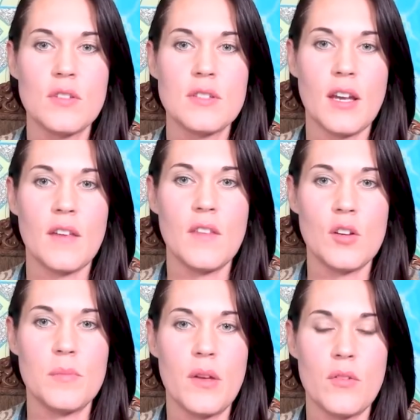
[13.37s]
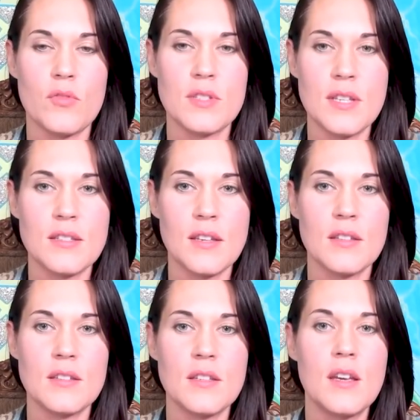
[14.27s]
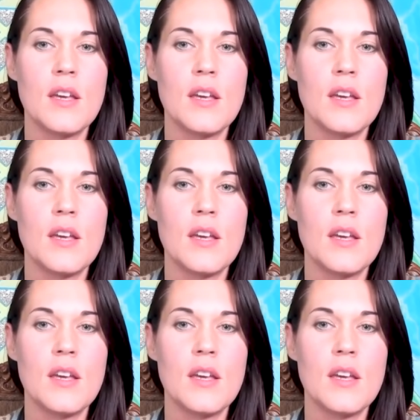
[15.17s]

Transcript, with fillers: so the second that you're met with resistance,